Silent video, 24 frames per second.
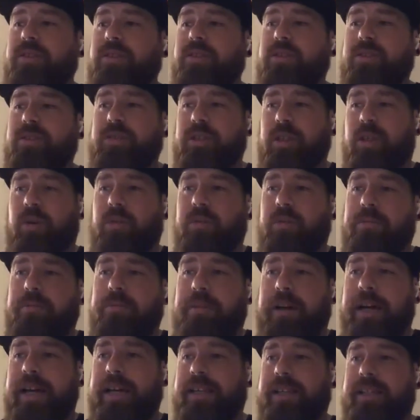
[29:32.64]
so
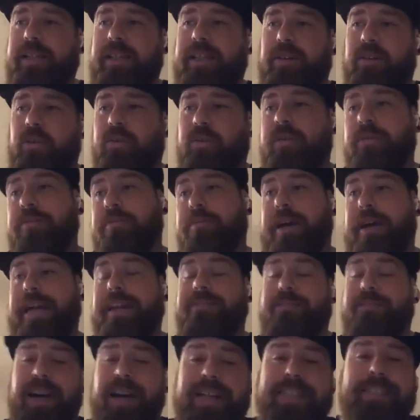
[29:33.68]
my you know my
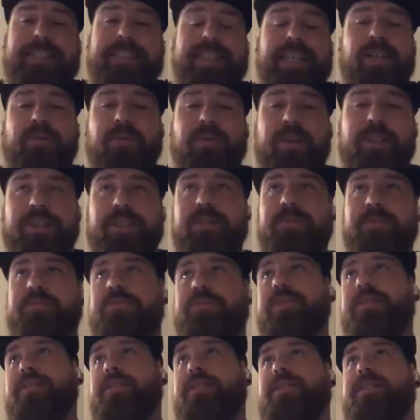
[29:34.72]
advice to that question
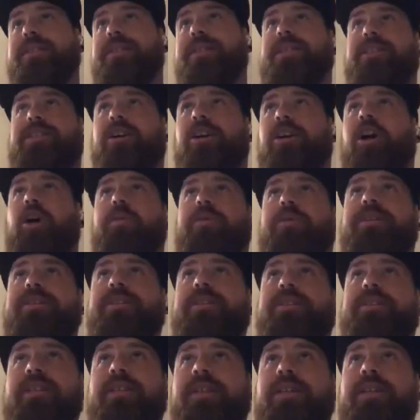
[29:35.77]
is, is to
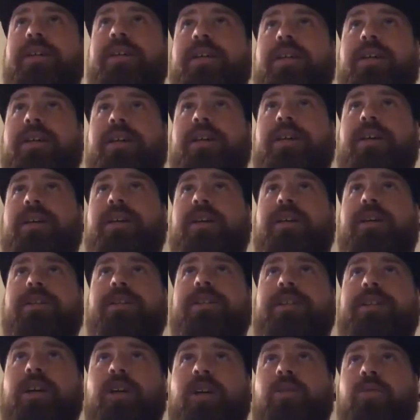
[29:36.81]
always
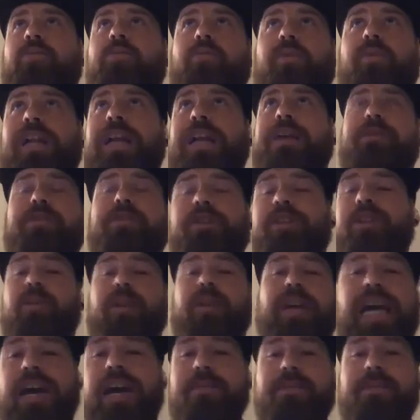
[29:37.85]
you know whenever you
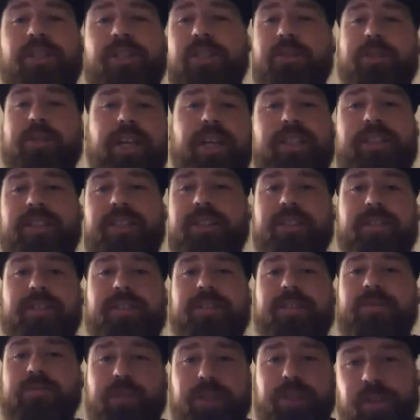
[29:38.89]
don't have the
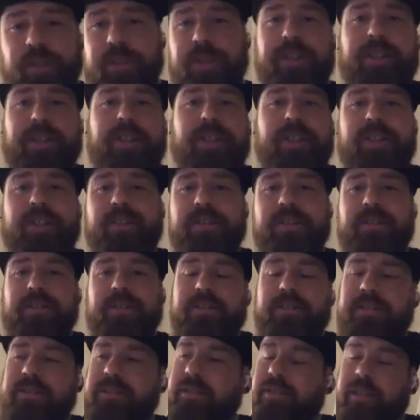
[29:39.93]
distractions when you're in there
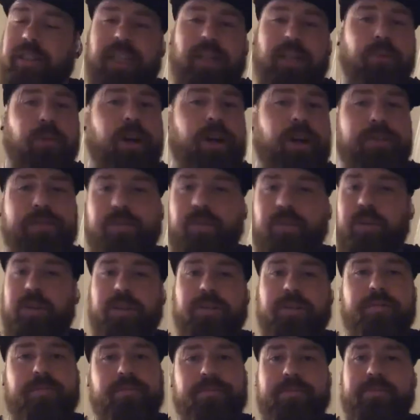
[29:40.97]
get ready for
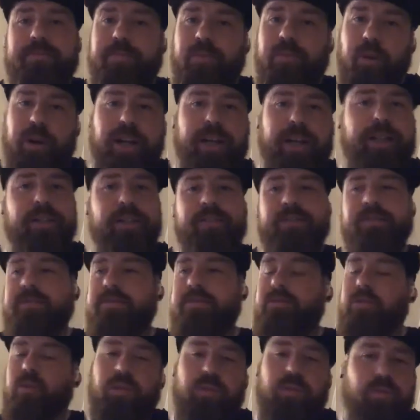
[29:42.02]
it. Pray,
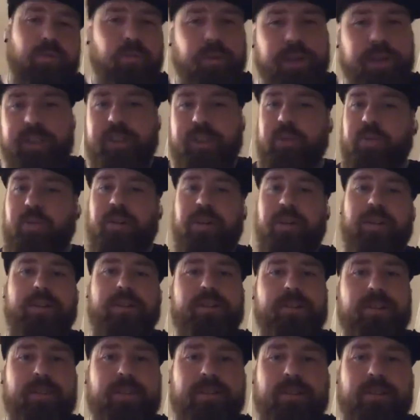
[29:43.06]
read your word,